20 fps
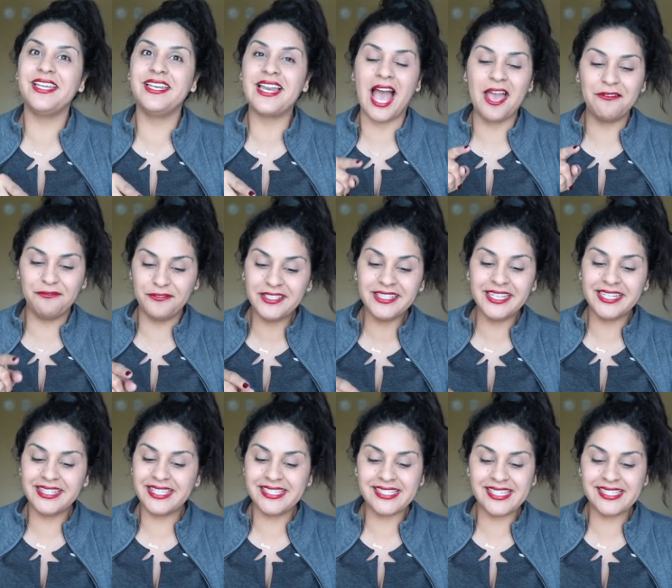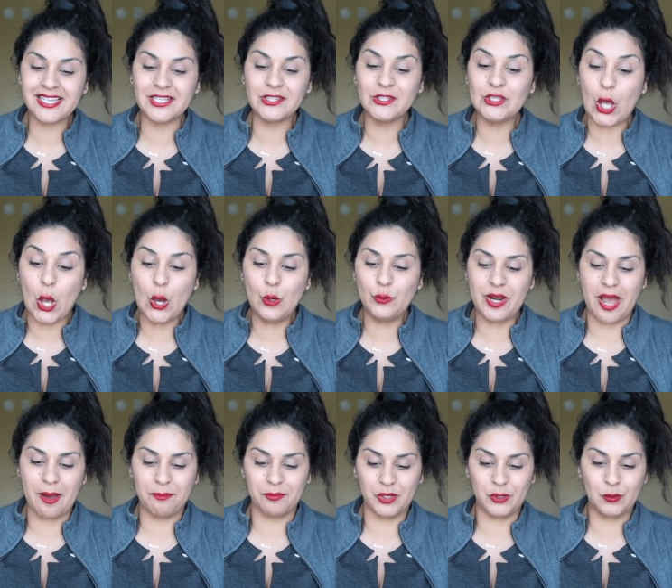even, I feel like this is a low
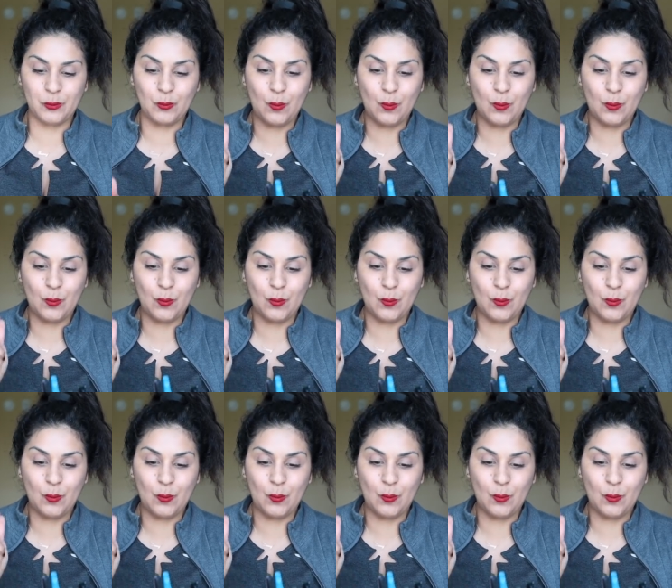number.